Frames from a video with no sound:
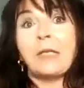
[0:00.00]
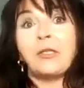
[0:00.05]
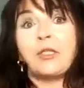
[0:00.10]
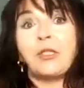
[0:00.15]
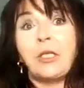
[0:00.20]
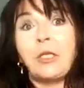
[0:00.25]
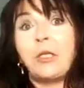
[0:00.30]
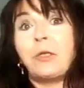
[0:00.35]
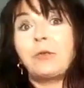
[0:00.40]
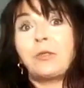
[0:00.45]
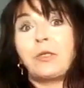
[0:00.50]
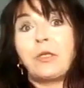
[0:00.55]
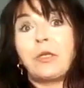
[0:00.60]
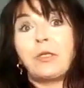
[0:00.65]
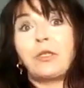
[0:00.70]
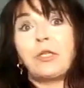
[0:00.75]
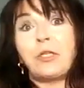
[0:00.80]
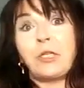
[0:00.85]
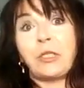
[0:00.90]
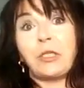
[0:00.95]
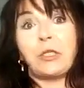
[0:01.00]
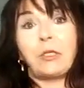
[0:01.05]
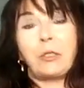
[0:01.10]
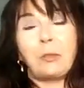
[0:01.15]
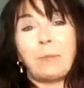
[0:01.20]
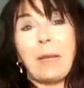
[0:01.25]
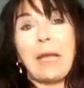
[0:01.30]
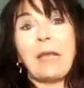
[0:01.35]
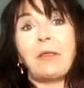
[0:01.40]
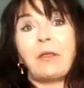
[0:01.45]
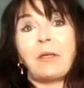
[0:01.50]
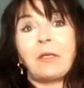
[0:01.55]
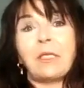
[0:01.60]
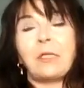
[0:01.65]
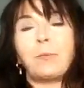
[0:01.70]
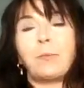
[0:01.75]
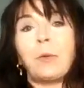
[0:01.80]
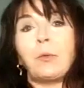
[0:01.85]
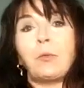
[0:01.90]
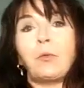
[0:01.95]
and she used the traditional
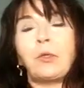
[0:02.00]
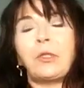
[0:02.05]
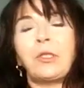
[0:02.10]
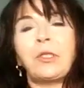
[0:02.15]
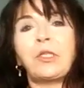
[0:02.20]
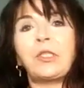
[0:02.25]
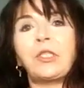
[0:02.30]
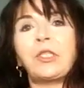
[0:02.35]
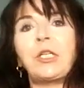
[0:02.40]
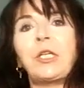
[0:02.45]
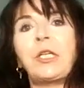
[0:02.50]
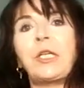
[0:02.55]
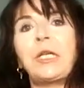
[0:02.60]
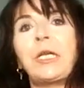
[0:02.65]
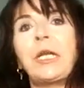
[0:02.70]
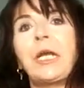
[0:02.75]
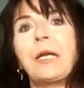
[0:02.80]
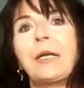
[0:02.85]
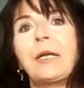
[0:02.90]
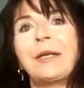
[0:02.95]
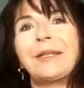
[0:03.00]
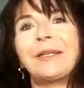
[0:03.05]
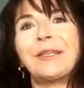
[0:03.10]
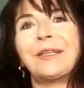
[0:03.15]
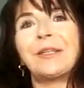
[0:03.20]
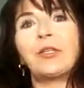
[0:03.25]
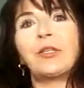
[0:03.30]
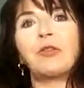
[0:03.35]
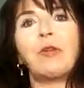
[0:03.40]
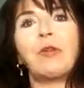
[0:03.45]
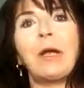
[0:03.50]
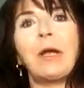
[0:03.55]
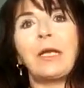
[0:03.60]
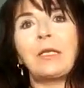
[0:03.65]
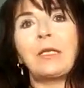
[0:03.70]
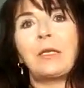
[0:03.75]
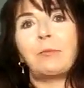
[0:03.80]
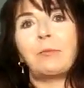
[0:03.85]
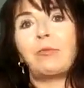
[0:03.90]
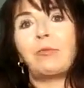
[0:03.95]
methods but once she
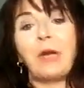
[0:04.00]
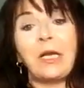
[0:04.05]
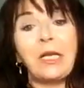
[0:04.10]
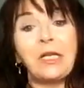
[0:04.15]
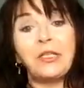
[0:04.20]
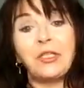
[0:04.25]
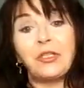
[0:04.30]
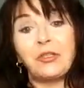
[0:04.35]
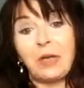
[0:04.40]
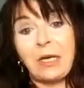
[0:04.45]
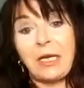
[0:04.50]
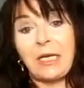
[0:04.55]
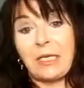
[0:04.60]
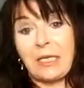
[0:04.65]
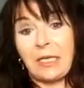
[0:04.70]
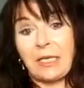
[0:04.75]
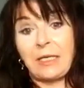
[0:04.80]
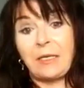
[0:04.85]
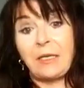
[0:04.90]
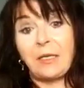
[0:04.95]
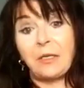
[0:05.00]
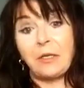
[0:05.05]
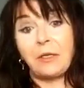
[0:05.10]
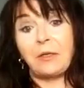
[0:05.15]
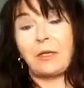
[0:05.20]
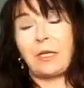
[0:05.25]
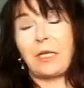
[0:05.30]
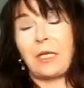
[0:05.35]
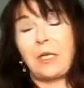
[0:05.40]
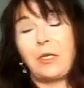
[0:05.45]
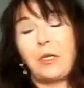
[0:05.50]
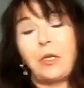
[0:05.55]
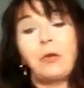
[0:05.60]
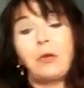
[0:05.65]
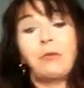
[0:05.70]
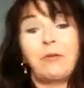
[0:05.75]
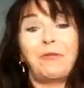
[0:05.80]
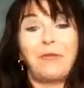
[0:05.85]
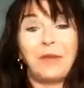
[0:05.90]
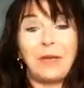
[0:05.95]
tried the brain training the, the
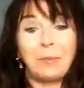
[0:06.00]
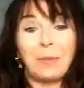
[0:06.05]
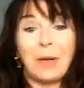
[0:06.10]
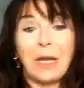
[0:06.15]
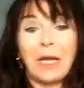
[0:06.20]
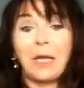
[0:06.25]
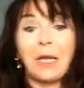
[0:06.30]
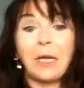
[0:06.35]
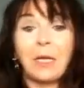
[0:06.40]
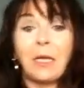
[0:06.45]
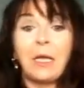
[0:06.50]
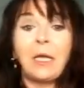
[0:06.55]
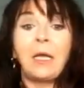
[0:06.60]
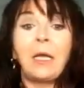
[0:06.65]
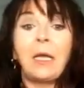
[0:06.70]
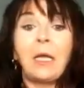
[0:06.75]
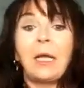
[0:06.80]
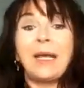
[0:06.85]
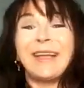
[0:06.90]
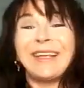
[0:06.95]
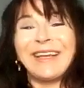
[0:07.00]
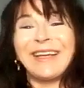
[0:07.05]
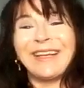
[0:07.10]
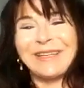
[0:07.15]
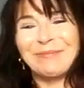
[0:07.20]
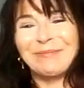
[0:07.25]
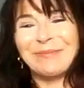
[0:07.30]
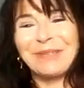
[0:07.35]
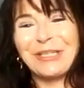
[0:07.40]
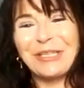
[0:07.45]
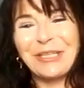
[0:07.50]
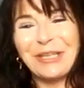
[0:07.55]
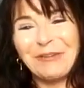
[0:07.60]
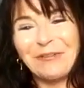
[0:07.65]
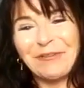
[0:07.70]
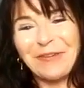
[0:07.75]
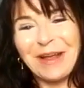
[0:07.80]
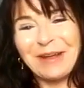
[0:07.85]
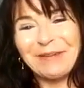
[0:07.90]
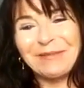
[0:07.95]
neurofeedback um,
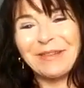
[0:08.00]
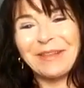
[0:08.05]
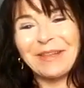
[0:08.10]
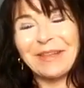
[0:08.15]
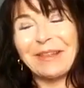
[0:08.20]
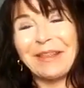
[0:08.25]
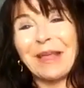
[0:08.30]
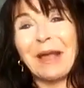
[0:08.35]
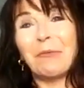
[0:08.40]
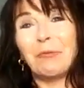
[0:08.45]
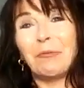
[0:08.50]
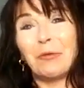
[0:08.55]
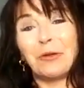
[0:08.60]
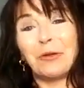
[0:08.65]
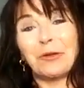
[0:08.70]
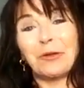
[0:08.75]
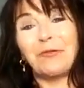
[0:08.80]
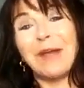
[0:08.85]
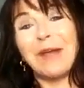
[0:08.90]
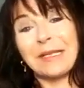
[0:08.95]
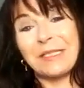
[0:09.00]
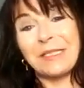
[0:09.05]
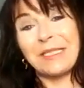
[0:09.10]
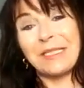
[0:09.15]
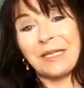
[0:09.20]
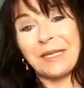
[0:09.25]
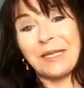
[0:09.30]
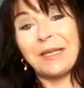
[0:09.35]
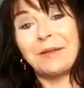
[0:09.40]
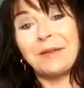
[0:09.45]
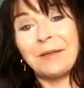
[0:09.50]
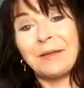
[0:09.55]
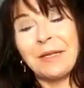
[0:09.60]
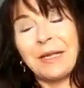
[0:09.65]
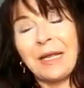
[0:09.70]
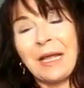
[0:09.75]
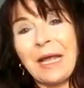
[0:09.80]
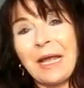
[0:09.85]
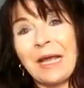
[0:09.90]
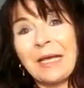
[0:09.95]
she found that that worked faster
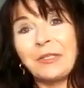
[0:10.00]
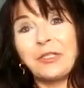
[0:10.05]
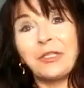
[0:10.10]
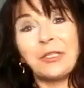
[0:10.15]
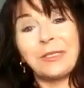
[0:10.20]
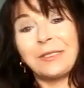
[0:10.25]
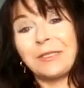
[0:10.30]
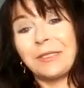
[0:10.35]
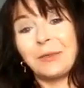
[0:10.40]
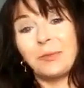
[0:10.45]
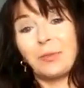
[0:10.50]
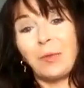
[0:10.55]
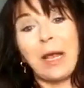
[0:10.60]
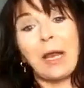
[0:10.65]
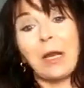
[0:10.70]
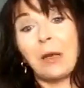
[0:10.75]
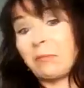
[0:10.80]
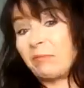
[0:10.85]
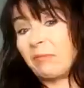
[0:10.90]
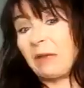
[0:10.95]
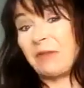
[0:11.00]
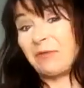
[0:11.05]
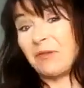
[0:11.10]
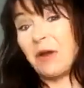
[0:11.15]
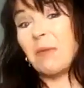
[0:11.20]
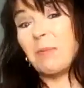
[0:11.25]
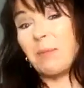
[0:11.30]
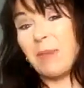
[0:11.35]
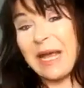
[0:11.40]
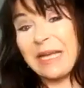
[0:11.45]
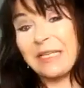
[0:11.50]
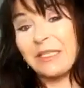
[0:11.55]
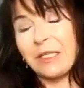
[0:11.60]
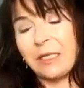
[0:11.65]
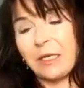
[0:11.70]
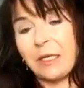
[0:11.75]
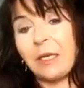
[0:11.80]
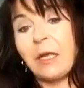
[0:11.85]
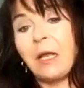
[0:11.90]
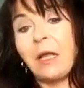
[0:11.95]
and just as well, if not
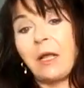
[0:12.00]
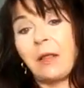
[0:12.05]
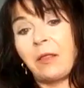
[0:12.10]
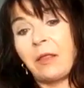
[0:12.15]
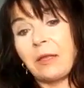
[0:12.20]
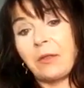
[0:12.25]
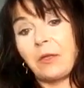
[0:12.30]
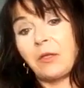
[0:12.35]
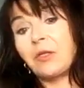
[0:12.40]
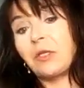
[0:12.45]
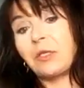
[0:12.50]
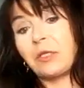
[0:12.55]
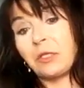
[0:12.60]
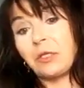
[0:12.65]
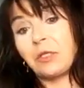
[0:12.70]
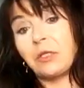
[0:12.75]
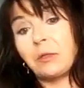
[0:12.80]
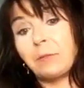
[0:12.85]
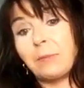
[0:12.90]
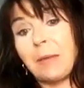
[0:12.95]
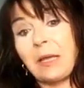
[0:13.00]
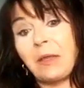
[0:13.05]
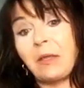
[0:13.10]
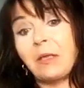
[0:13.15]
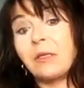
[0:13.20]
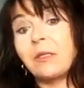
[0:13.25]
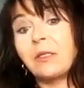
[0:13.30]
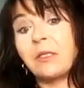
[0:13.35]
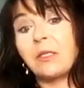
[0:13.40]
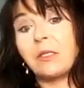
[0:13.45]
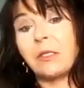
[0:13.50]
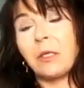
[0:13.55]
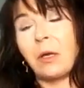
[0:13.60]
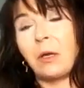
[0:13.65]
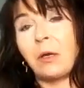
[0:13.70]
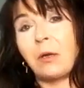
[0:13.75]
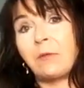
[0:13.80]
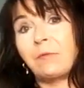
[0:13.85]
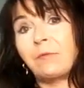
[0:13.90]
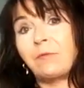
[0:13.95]
better, than the traditional methods
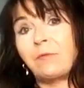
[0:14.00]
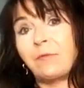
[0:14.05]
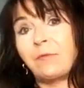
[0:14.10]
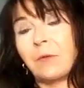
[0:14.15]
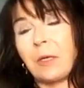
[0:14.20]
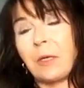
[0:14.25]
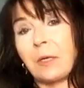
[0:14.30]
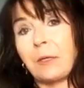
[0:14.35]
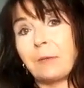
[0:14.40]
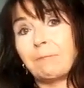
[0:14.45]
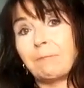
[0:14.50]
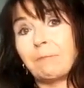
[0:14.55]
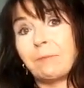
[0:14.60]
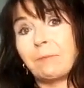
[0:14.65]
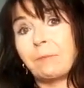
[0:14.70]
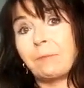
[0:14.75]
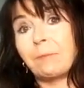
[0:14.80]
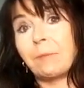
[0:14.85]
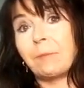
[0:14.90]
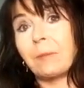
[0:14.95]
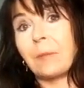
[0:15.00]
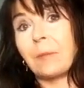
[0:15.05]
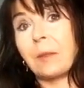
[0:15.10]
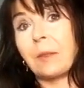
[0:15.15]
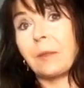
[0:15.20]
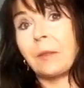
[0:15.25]
of um,